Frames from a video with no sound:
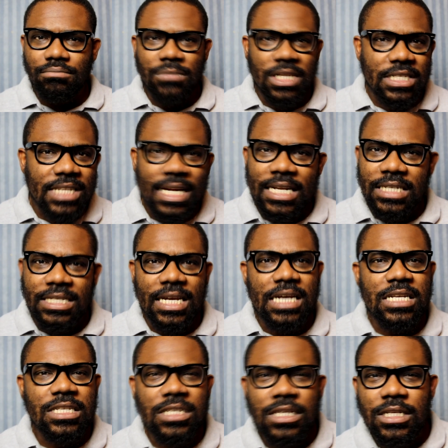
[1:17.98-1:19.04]
they started
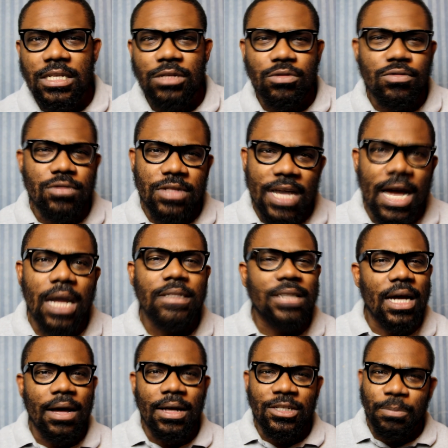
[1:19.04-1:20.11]
dating and all that.
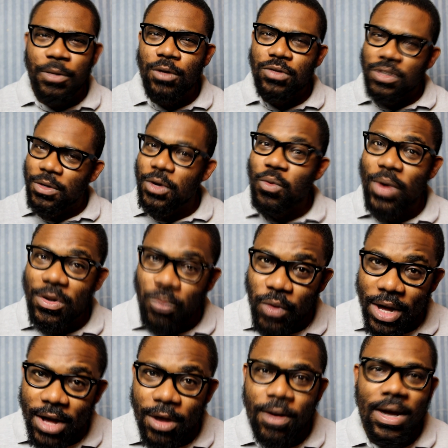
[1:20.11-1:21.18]
I suppose it went
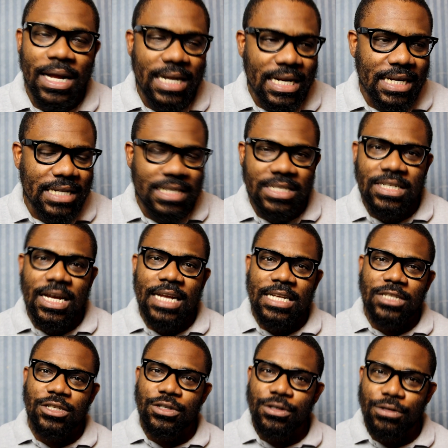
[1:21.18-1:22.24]
well, and then they
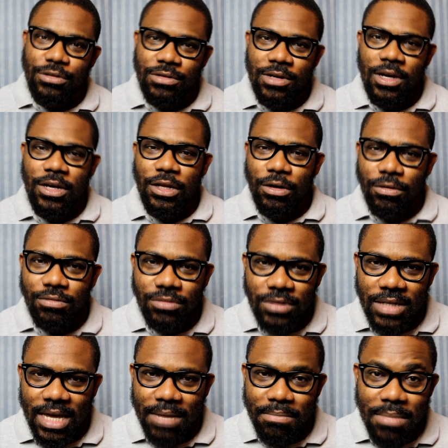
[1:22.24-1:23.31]
decided to,
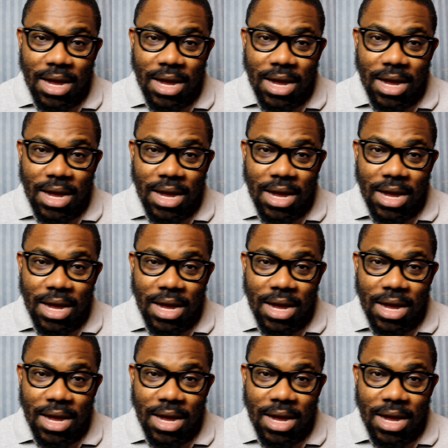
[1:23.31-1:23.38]
get